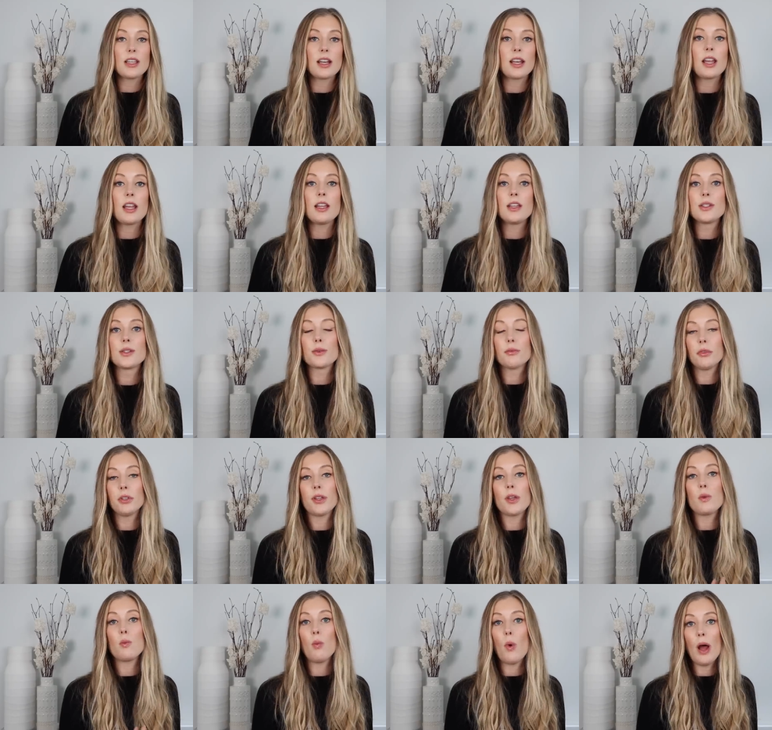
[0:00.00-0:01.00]
that it is a
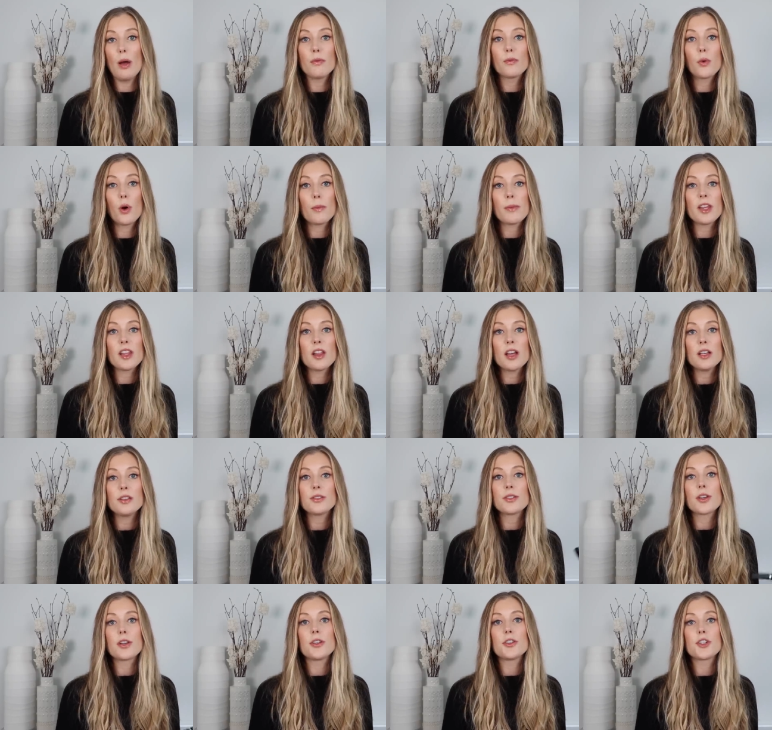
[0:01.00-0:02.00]
really wet formula.
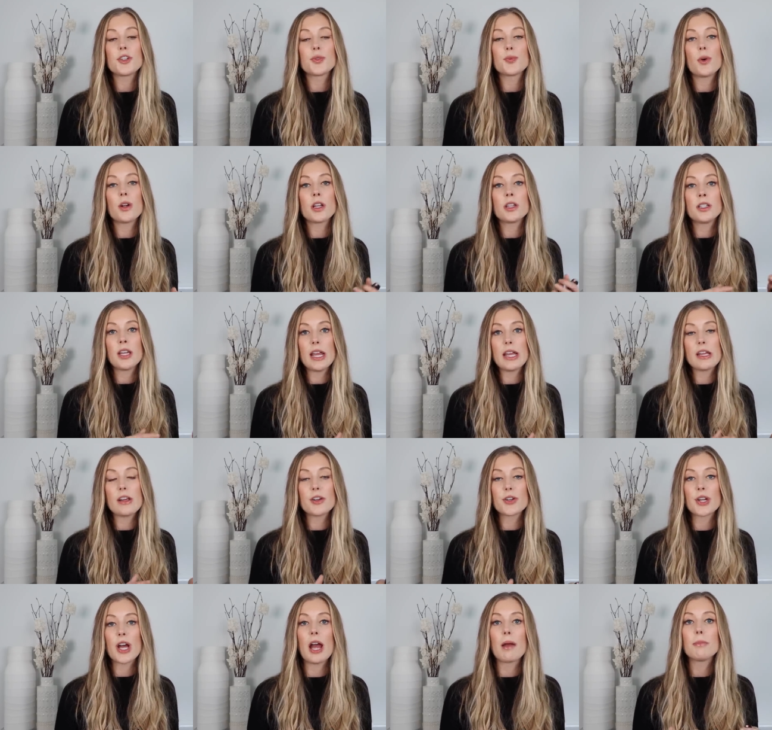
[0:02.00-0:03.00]
So you'll just wanna take
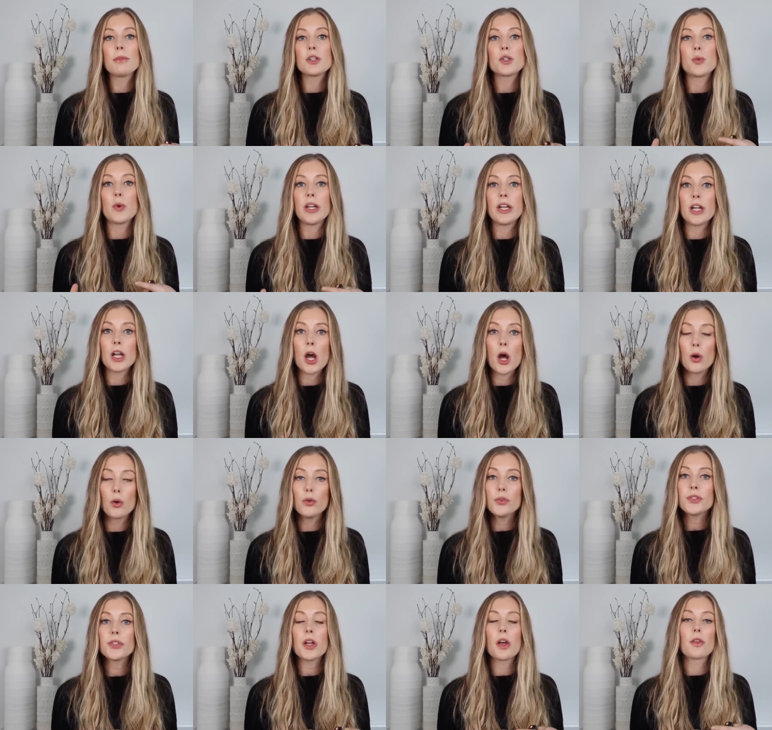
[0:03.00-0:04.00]
your time between
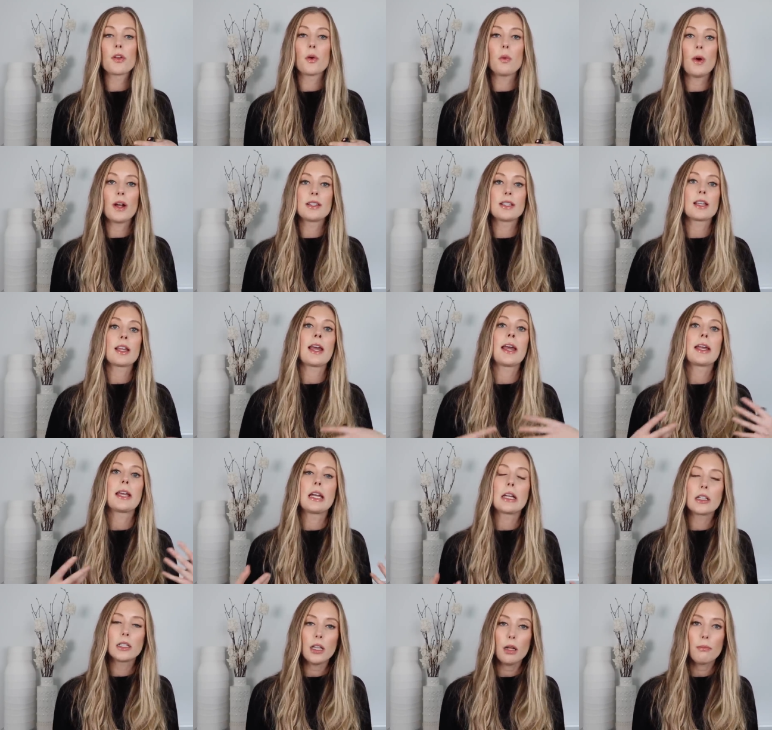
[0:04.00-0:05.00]
coats. Otherwise it can
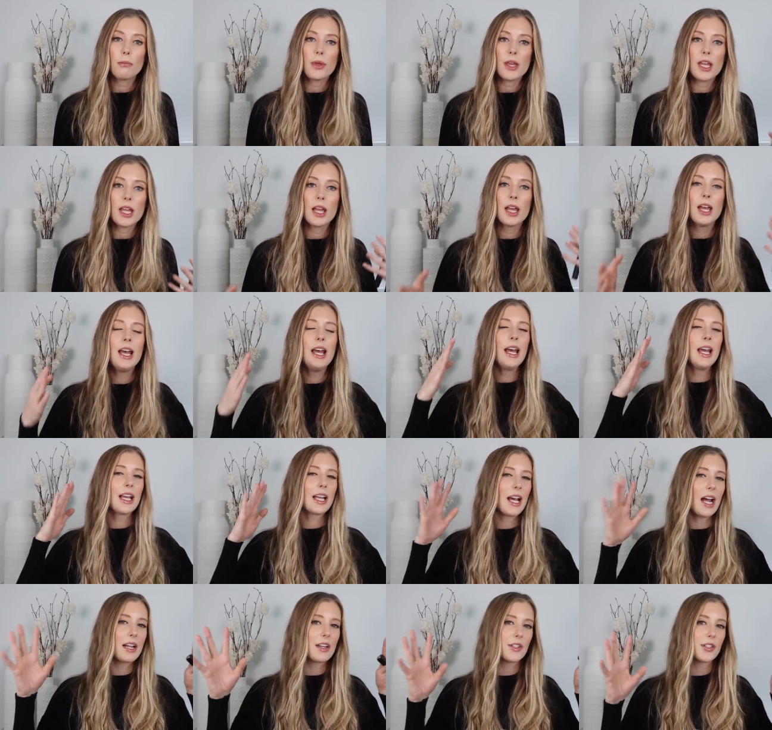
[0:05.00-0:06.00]
get clumpy
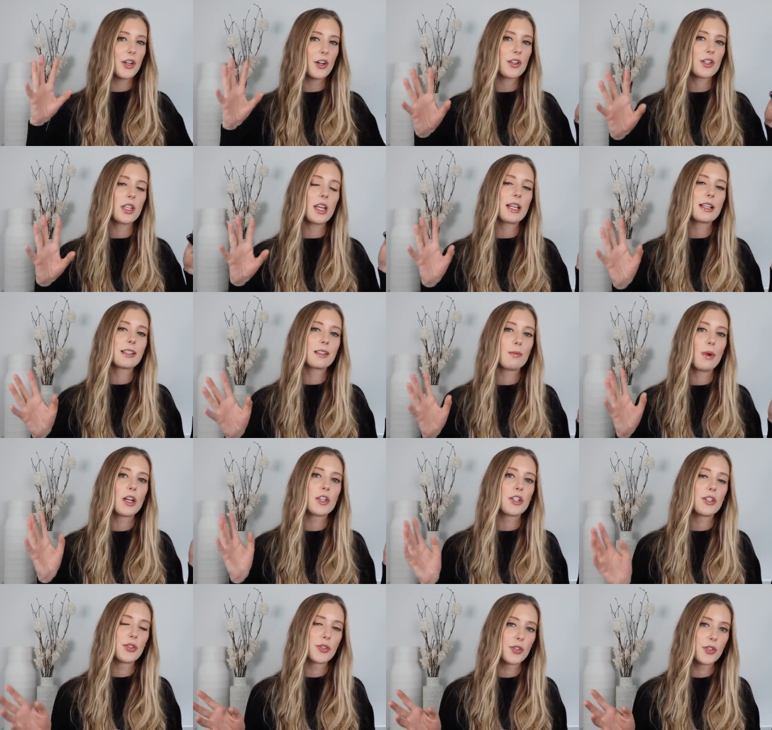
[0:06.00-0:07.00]
and kind of start to like
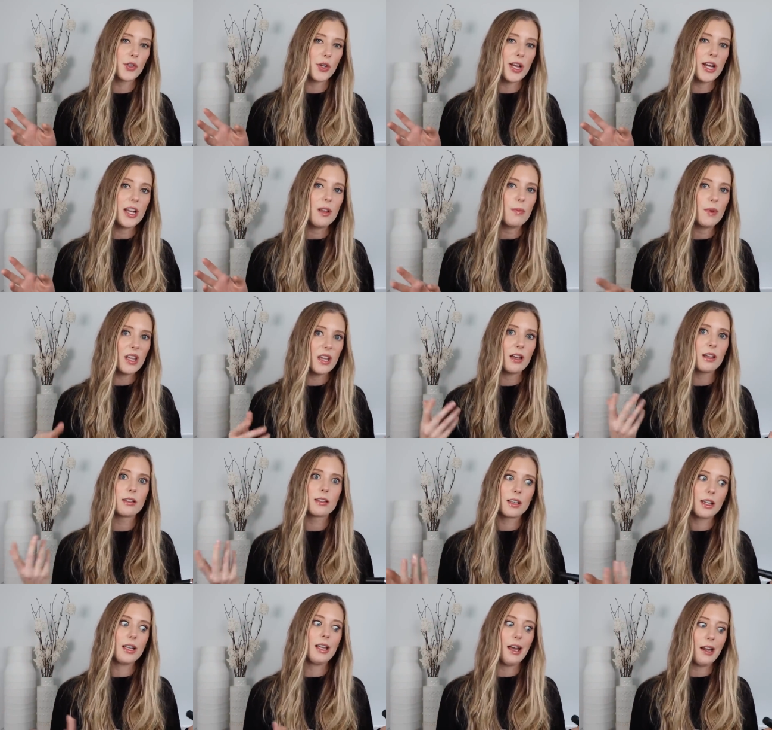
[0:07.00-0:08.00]
smudge and streak
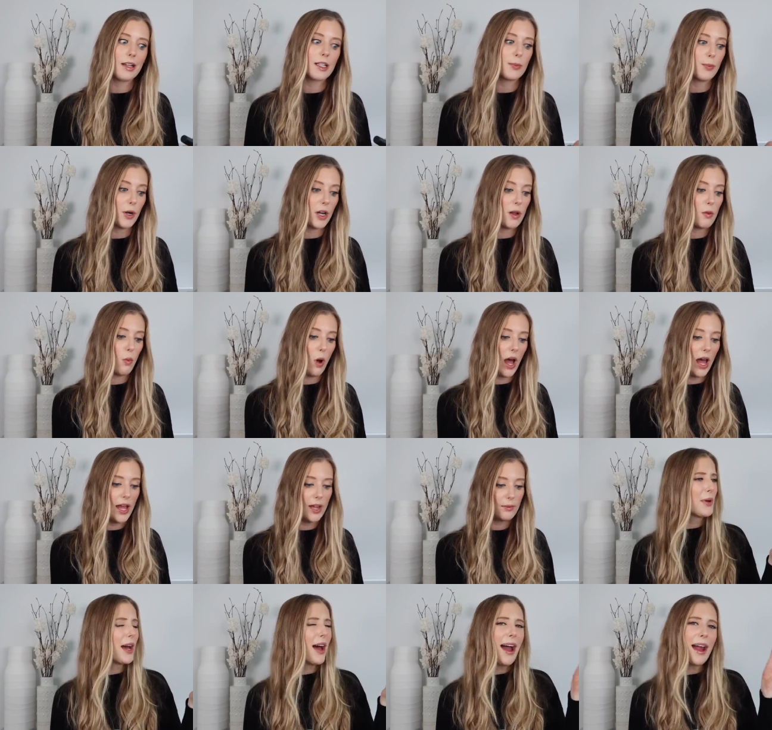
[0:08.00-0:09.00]
because again, it's pretty
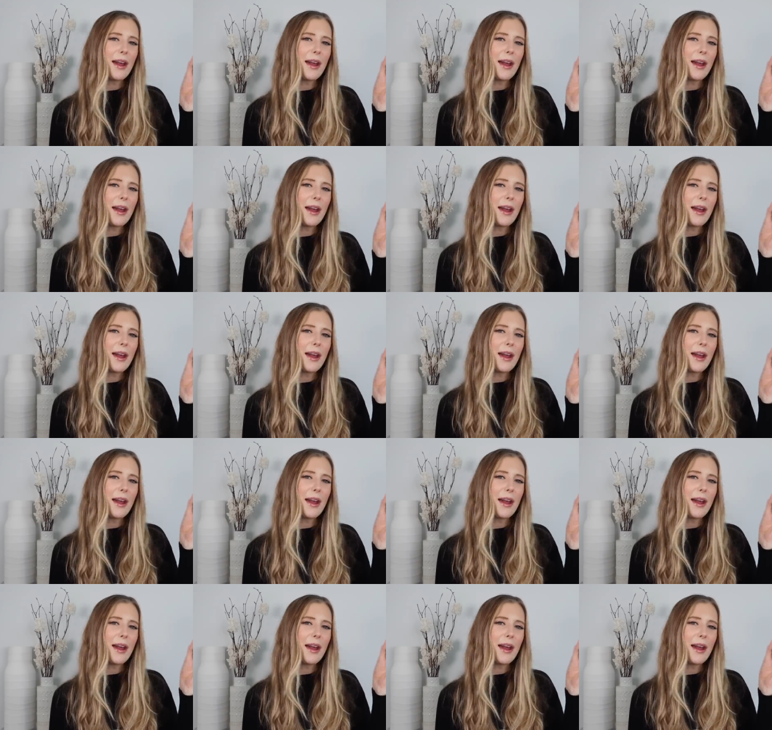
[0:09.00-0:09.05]
wet. But